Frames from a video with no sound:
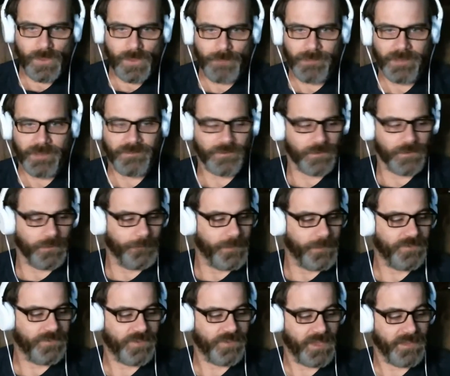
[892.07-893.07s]
Turtle
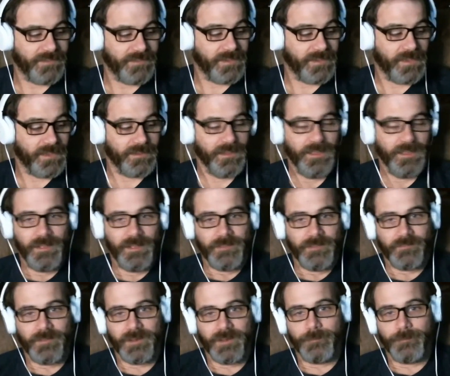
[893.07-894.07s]
Beach headset
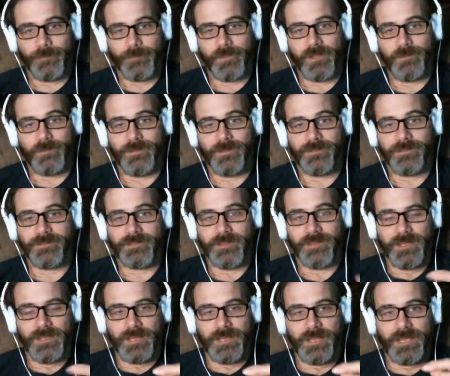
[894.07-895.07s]
that I play with,
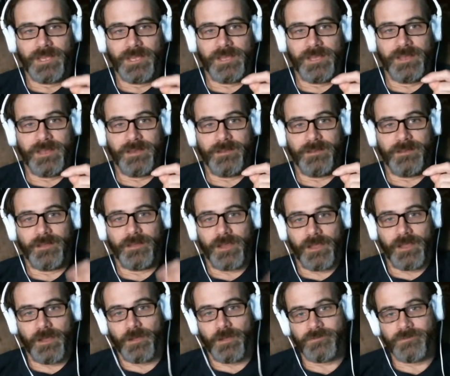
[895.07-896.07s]
and I
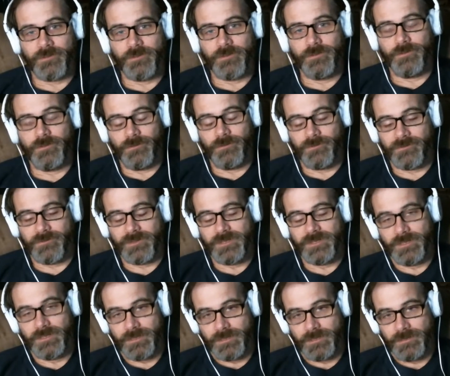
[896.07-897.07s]
also use
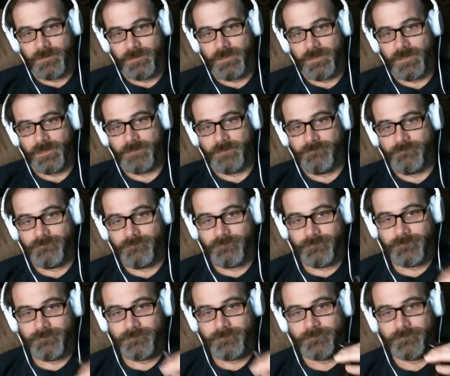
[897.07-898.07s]
the
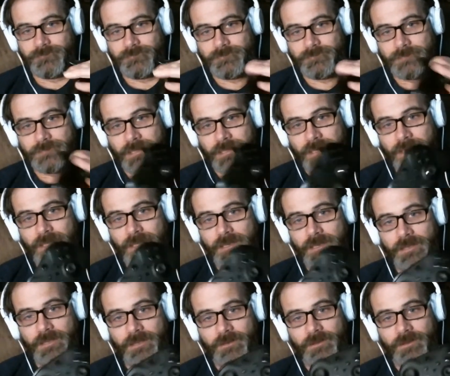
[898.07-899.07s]
the
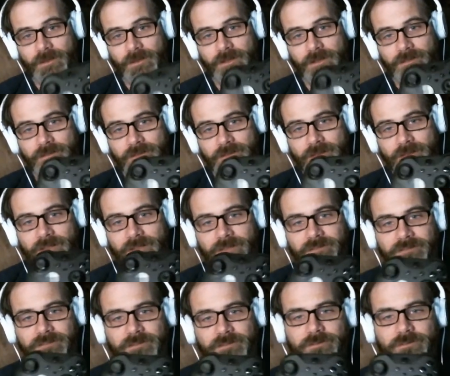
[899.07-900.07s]
Elite
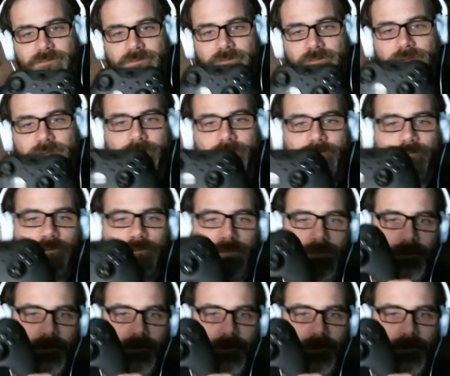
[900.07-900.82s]
Series 2 controller.